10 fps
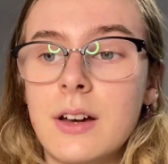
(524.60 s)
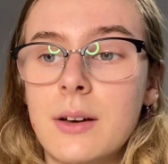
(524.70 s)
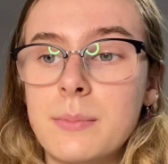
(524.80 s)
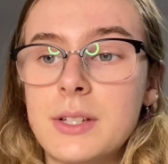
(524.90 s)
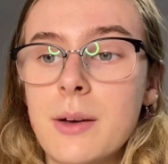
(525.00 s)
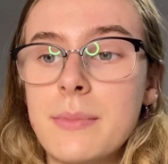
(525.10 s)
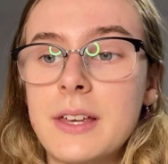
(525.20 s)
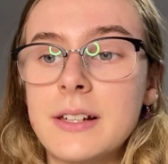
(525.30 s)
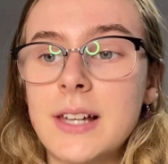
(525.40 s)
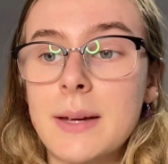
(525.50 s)
some
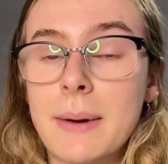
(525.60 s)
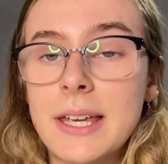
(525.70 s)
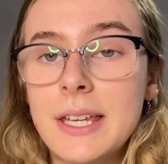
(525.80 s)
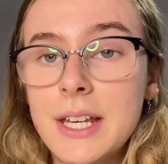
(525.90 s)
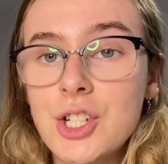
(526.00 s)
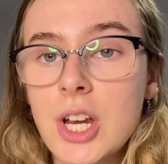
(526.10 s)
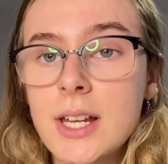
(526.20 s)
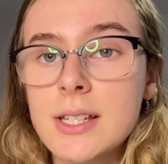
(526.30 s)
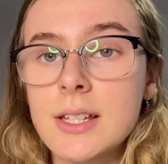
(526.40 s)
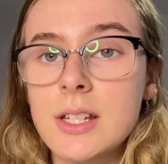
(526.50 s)
things like my
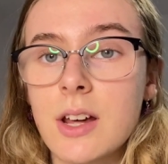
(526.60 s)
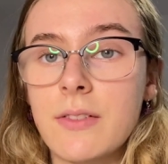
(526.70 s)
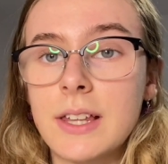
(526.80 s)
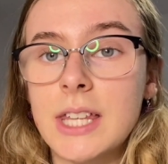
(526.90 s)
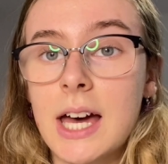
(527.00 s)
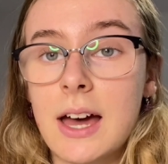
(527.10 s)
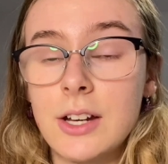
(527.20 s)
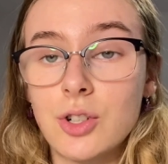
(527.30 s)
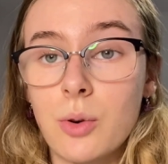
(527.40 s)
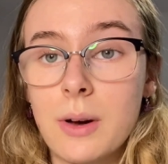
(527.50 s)
keychains and stuff like that, I
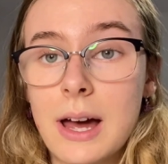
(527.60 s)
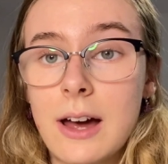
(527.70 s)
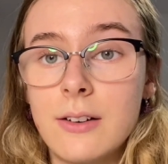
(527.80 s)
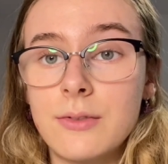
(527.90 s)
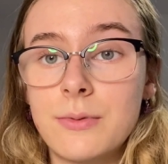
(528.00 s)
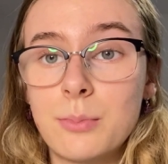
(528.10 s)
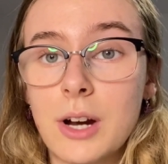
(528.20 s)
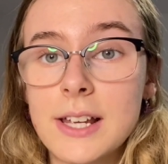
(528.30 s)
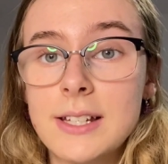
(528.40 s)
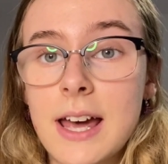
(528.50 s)
don't have
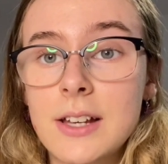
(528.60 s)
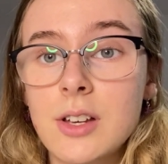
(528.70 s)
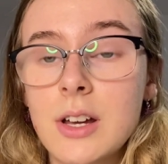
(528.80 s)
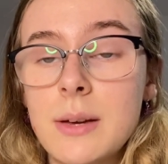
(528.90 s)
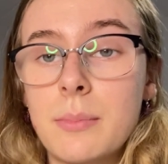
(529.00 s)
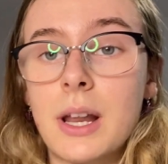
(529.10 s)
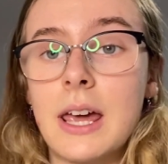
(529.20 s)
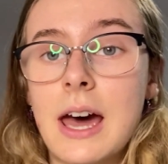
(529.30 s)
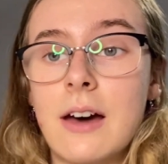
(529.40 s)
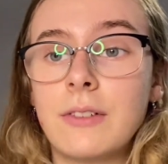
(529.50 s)
price tags on it, but I
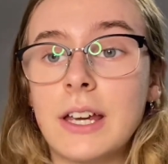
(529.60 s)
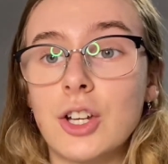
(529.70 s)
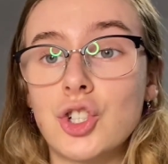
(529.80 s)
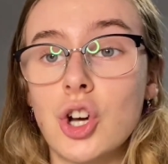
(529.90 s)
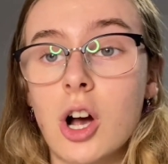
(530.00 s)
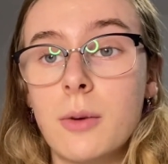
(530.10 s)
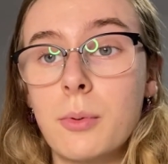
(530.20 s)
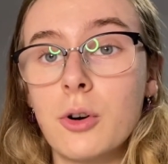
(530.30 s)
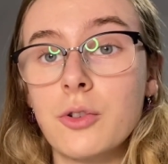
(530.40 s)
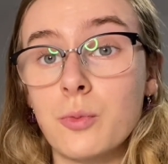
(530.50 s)
have like a
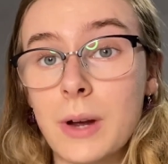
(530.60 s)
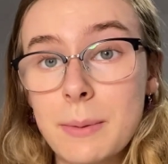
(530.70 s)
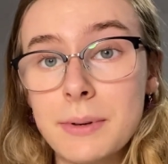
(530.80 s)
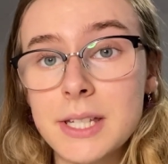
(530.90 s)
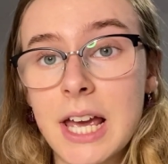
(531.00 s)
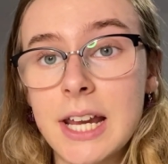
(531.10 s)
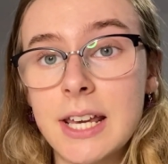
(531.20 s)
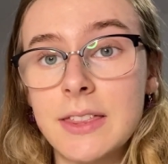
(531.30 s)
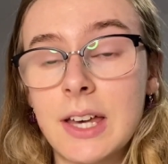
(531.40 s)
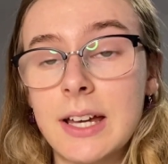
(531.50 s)
chalkboard right beside
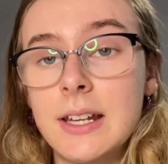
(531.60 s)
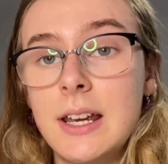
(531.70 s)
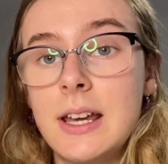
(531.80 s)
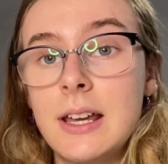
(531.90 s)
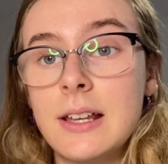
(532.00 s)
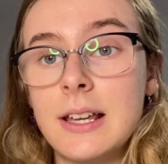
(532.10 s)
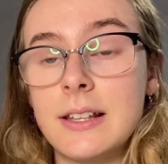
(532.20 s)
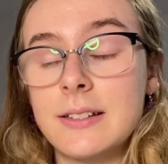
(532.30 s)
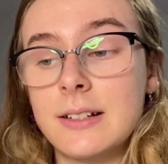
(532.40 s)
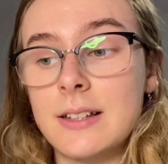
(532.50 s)
it that it
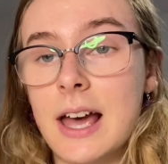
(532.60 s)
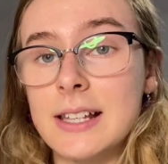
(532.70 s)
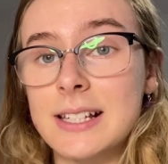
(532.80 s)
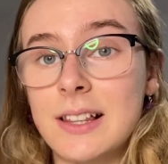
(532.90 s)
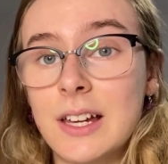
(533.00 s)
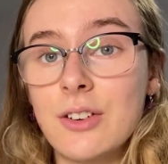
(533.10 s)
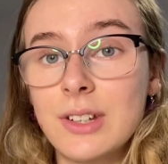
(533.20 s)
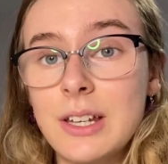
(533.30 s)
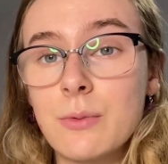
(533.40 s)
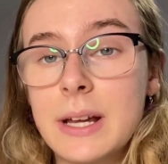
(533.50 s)
has
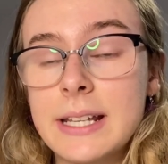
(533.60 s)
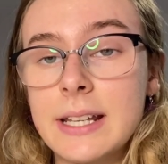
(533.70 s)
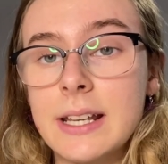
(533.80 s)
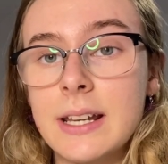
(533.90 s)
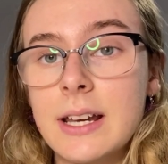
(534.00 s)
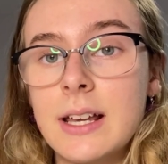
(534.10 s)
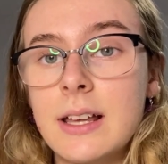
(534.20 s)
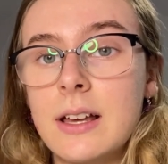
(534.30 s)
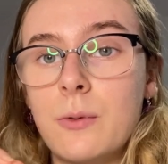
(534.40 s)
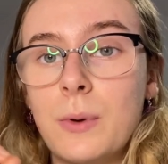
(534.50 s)
clearly written
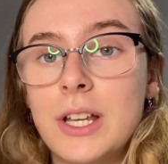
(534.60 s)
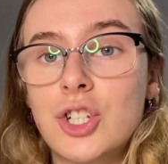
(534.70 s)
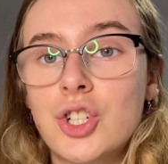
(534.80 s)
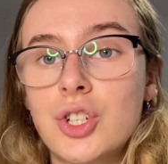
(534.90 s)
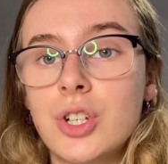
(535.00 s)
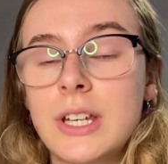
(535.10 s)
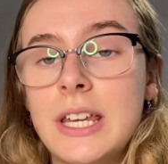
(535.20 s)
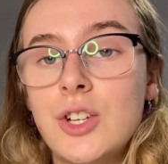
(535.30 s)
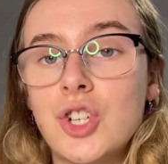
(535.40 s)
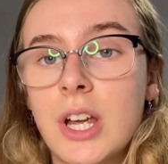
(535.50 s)
which
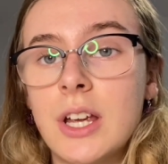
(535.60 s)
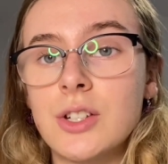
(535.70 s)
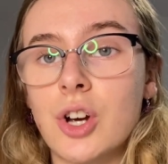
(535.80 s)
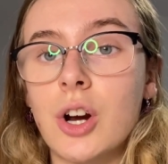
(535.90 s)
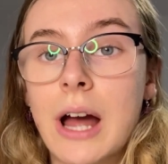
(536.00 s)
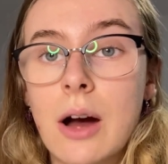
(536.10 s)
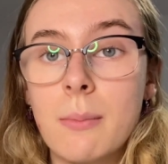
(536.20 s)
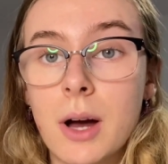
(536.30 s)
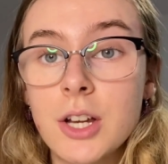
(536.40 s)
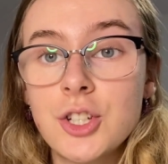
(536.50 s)
keychains are how
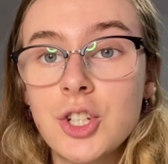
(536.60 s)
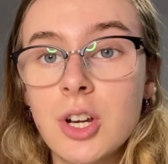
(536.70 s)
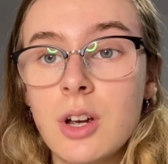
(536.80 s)
much,